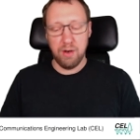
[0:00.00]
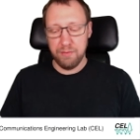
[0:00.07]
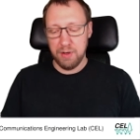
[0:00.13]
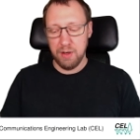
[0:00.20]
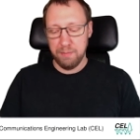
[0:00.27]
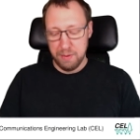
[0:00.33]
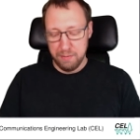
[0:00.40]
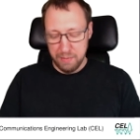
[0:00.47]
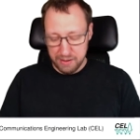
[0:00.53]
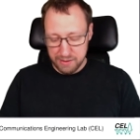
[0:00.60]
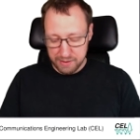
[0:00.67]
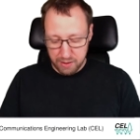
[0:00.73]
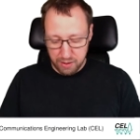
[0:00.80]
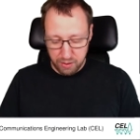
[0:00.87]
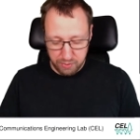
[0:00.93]
the
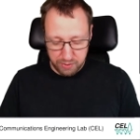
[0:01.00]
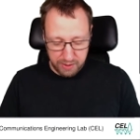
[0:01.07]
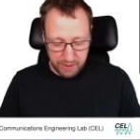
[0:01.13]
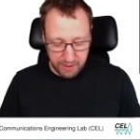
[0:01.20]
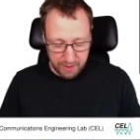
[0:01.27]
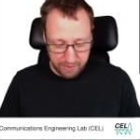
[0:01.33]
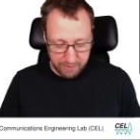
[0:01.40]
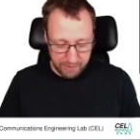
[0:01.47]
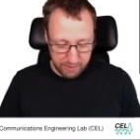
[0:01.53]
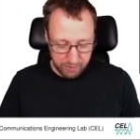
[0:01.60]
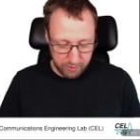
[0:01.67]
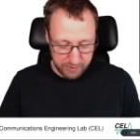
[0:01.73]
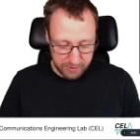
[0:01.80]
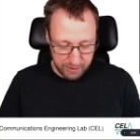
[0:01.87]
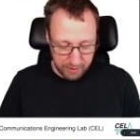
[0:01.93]
optimized code here, and you
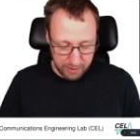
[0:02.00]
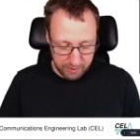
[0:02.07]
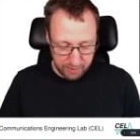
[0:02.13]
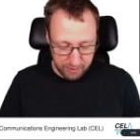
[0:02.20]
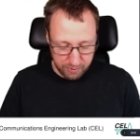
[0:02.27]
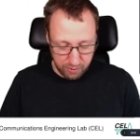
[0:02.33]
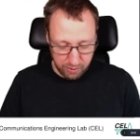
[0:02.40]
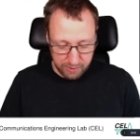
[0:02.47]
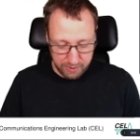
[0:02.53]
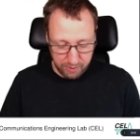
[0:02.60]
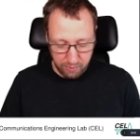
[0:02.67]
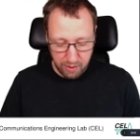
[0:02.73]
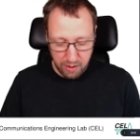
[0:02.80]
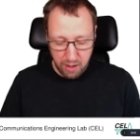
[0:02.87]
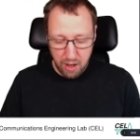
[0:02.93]
see that it's
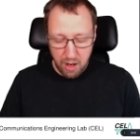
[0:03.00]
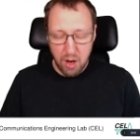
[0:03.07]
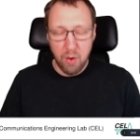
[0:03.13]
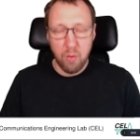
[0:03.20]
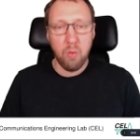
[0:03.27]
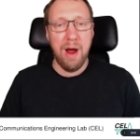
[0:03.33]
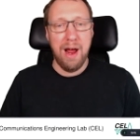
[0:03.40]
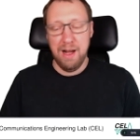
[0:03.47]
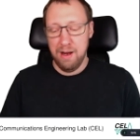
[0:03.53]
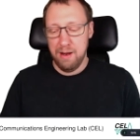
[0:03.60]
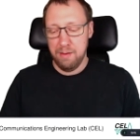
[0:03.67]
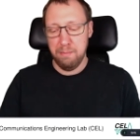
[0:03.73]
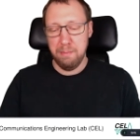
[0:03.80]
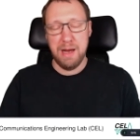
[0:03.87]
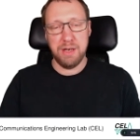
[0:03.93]
also well
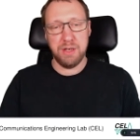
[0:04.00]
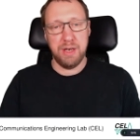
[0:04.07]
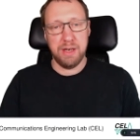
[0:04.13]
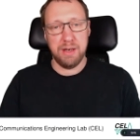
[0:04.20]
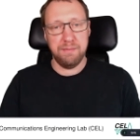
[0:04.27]
matching.